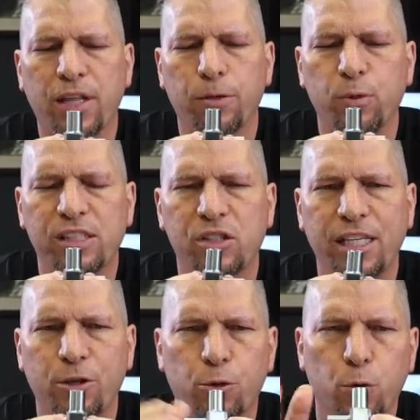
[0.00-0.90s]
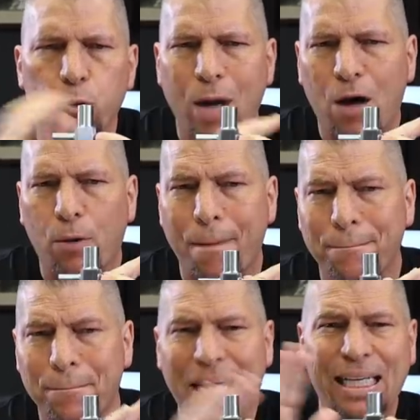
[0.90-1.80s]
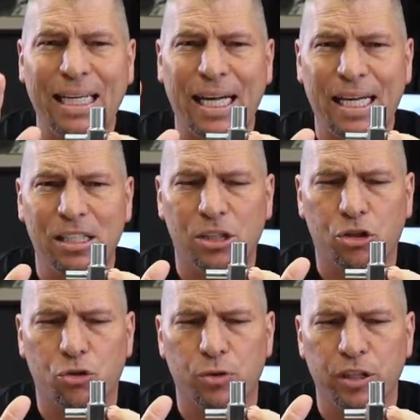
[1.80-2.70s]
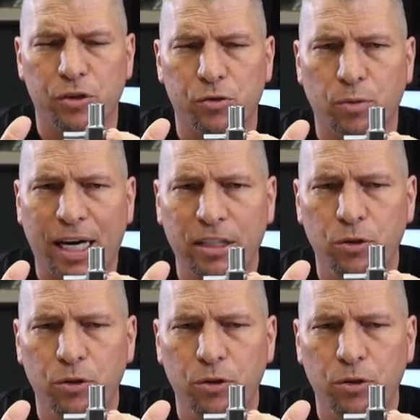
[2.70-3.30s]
that we see throughout many industries, right?